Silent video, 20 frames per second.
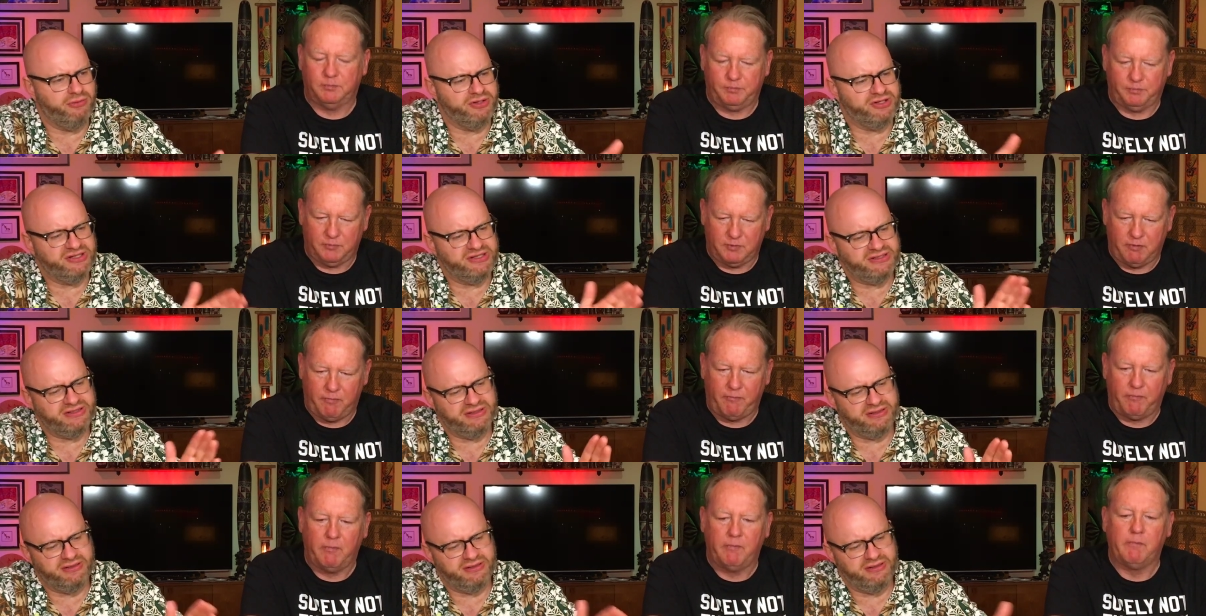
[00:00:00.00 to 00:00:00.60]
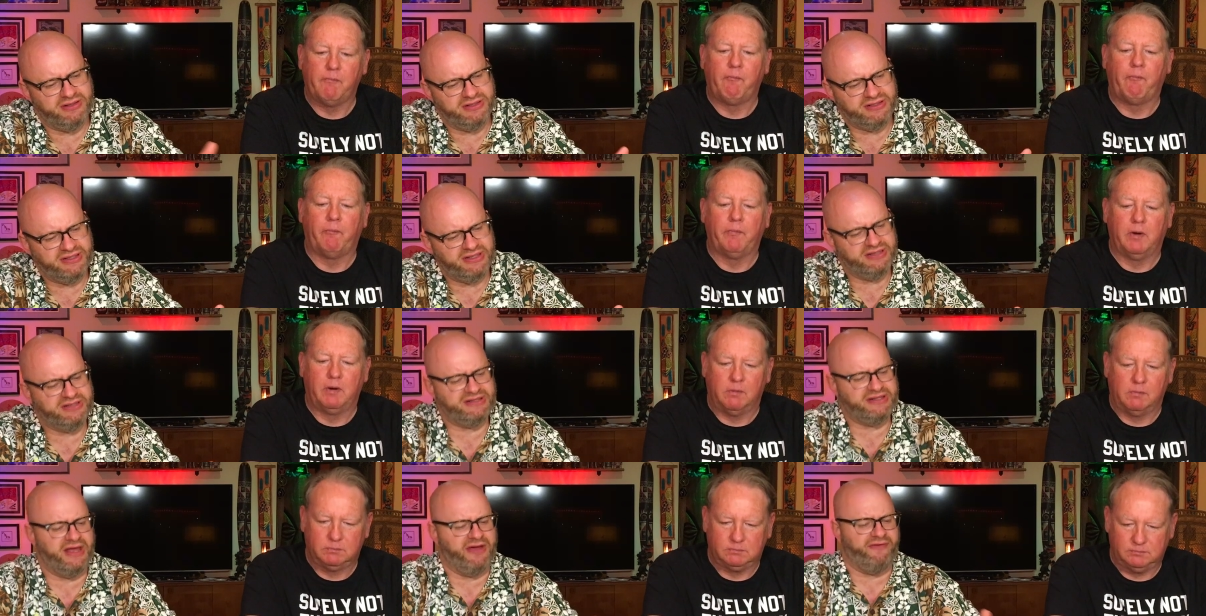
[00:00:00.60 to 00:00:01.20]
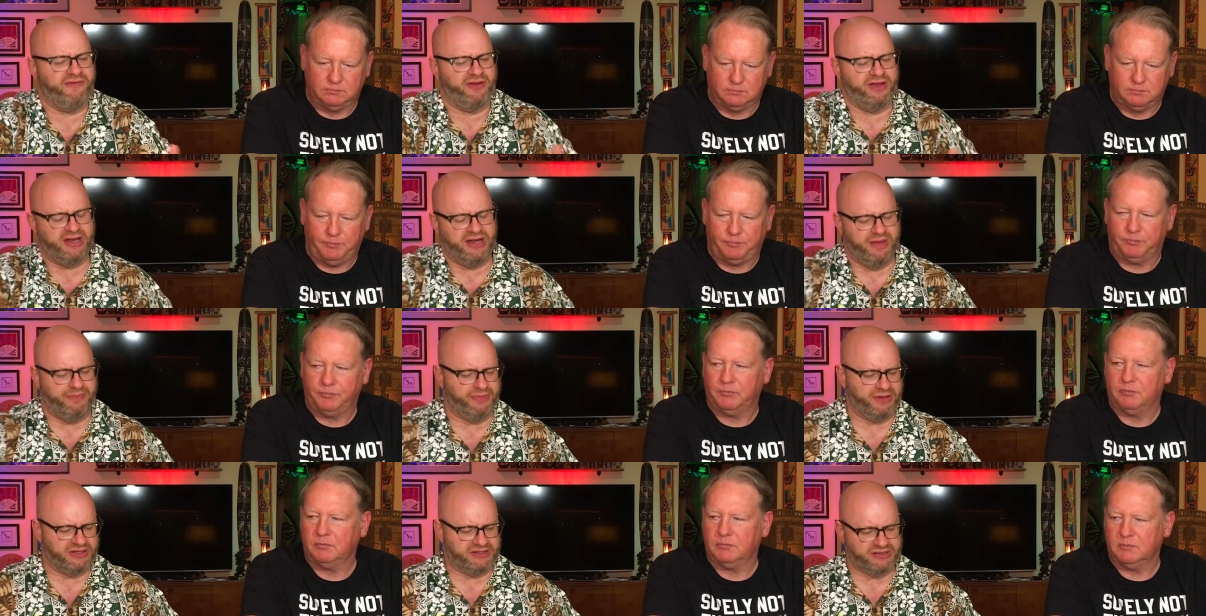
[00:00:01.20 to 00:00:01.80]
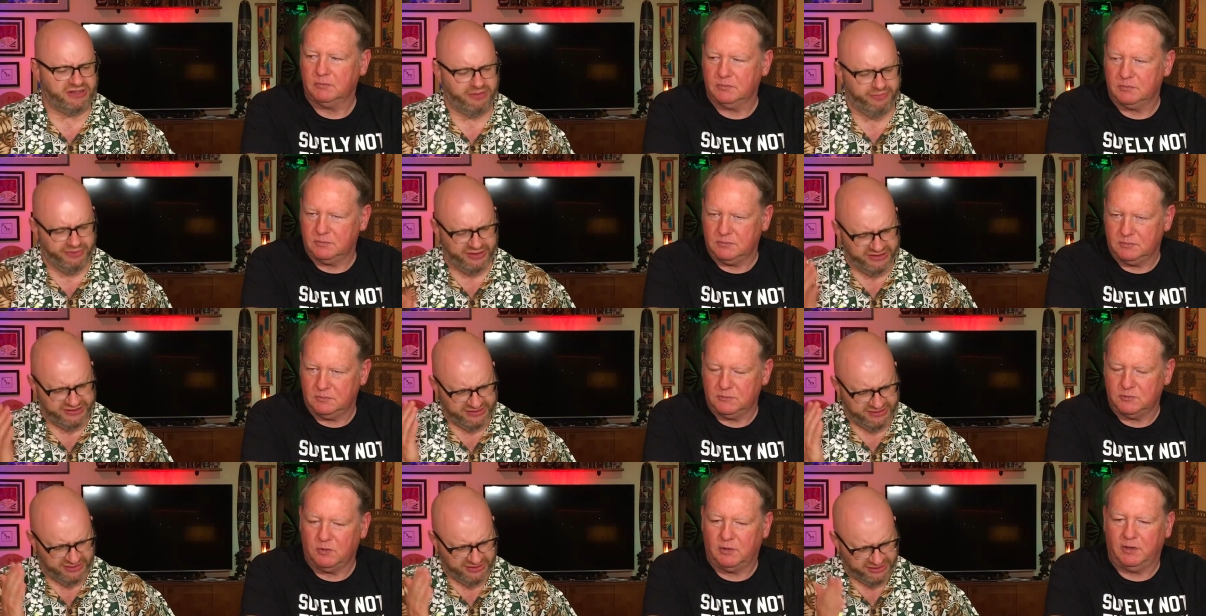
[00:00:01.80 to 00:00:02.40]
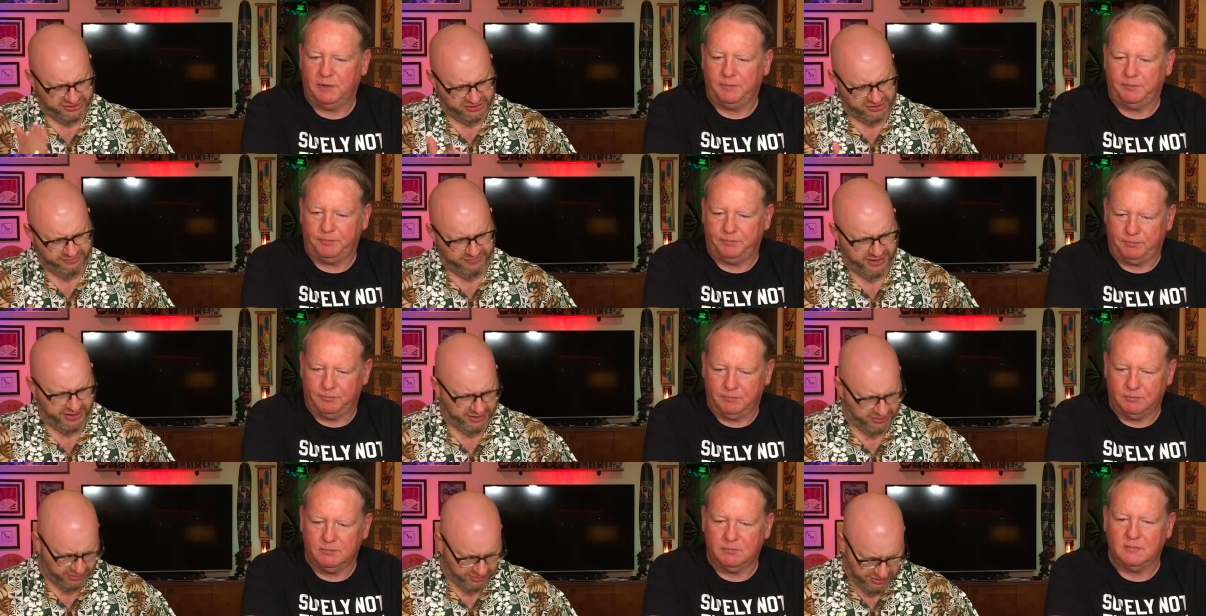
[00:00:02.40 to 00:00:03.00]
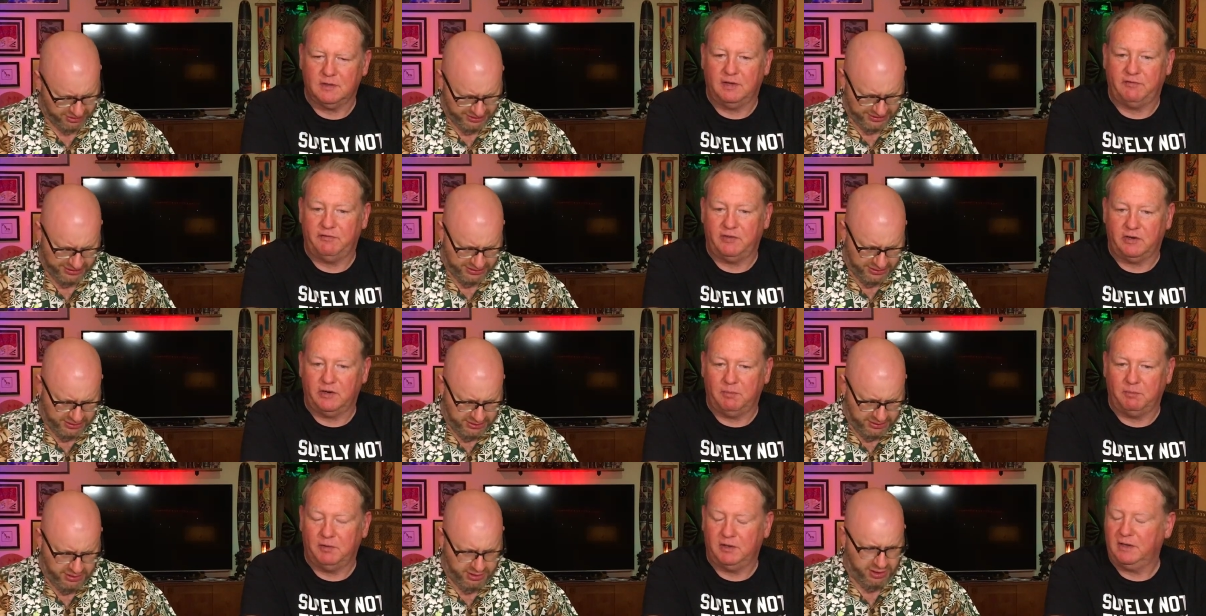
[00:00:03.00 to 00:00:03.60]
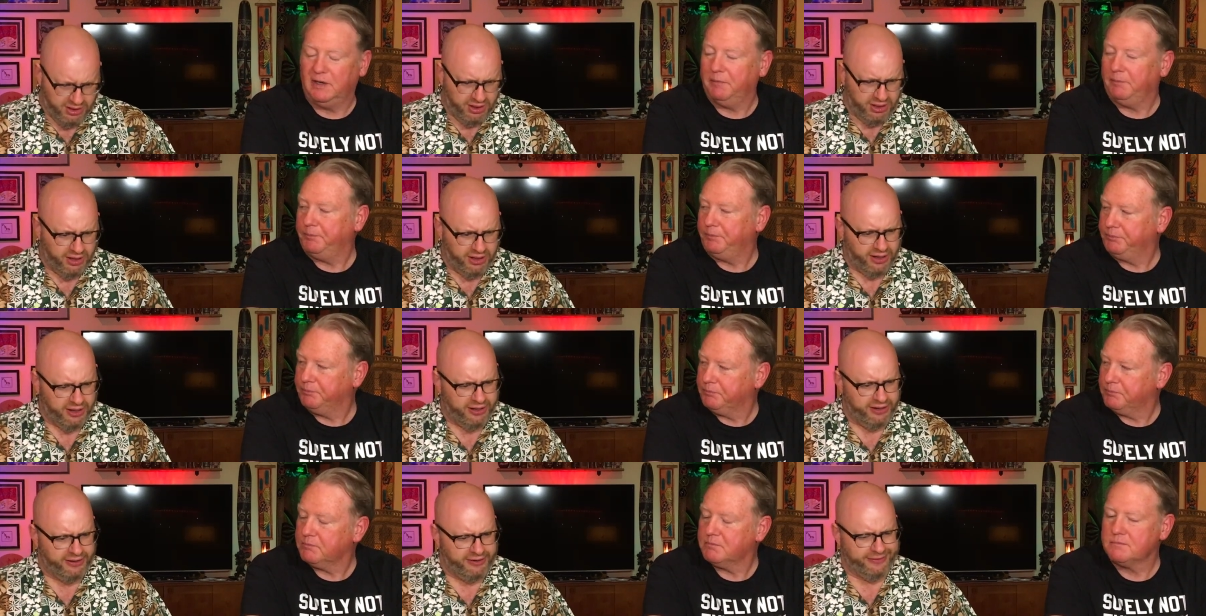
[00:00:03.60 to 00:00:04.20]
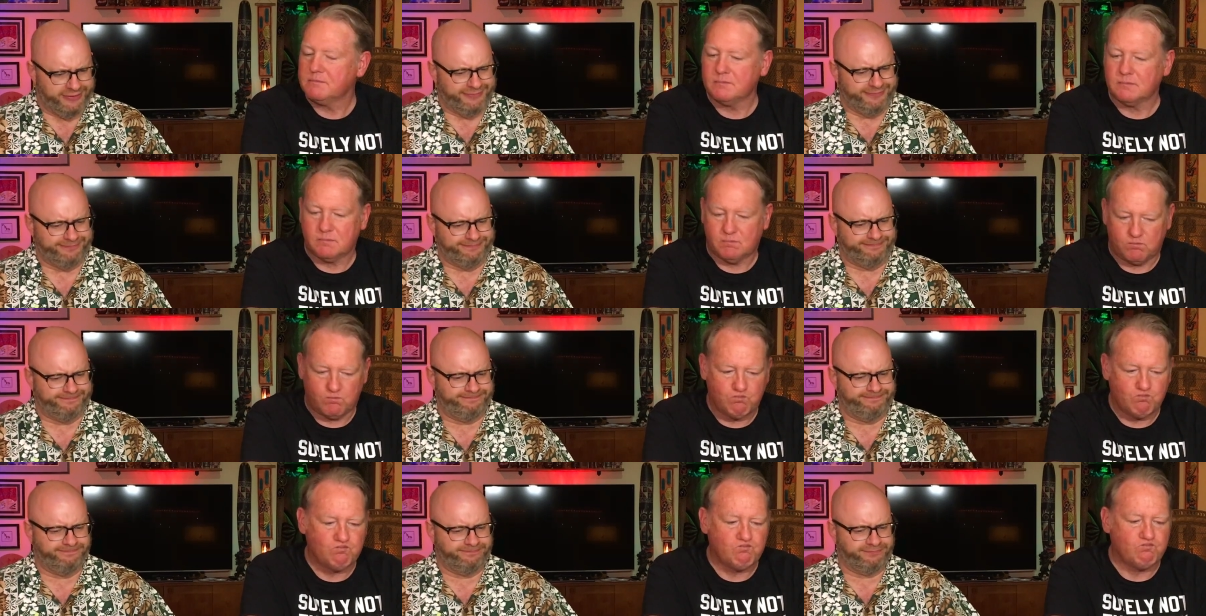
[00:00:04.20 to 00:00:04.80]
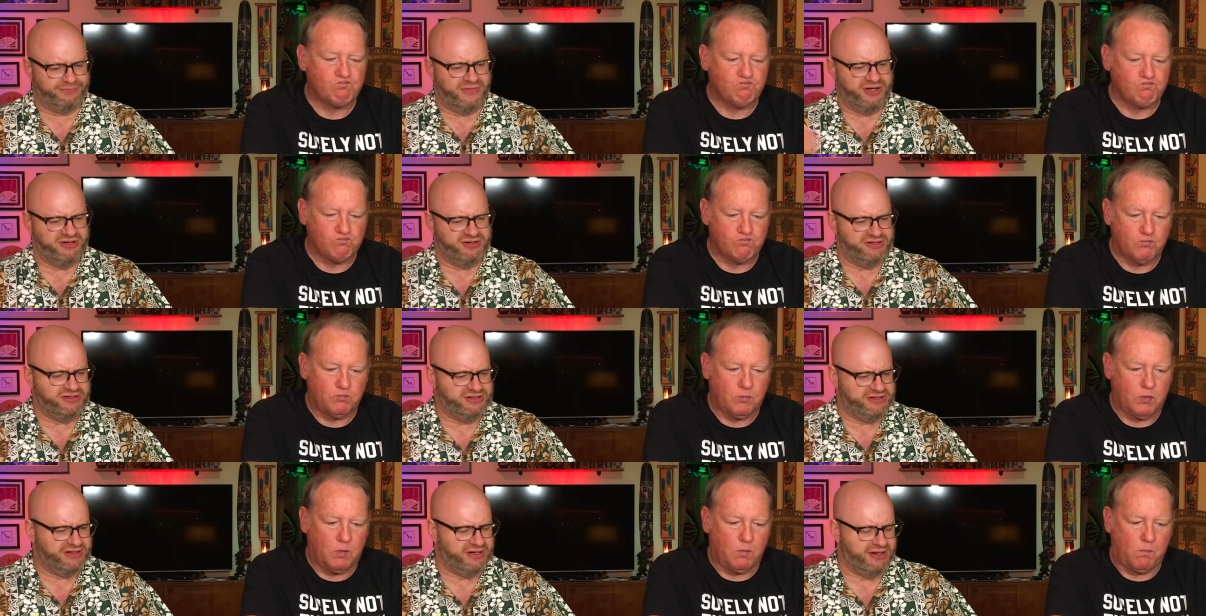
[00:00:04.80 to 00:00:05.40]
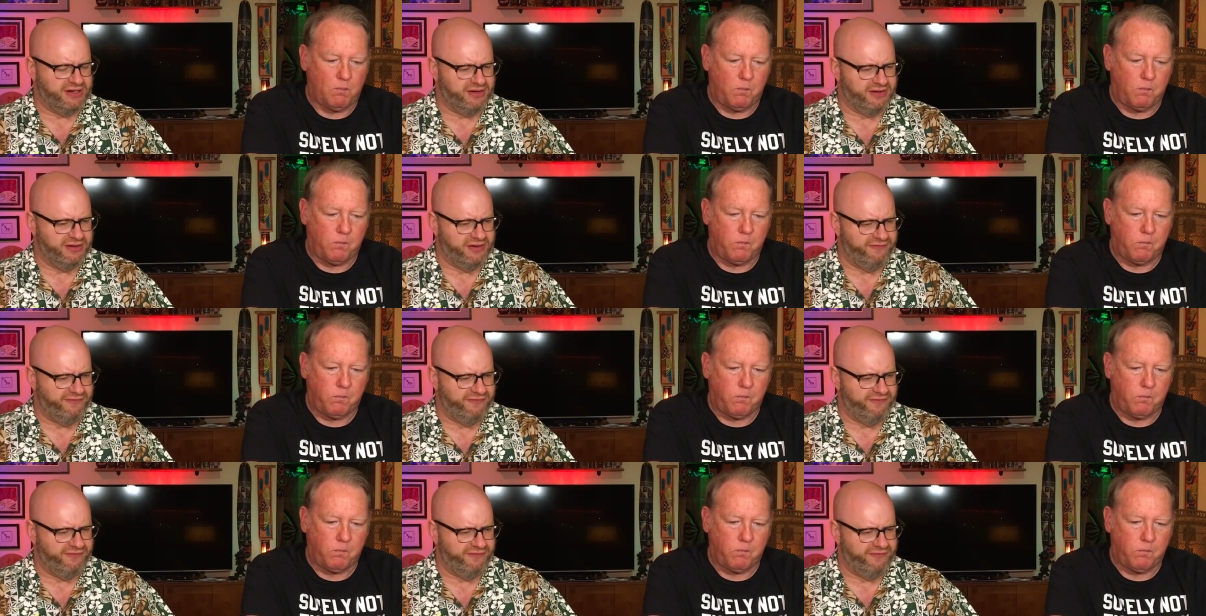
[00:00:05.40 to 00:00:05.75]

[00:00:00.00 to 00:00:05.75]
Speaker 1: which is an it's, it's definitely an epic song, but it's an right. instrumental. very much, yeah. Um, there's uh,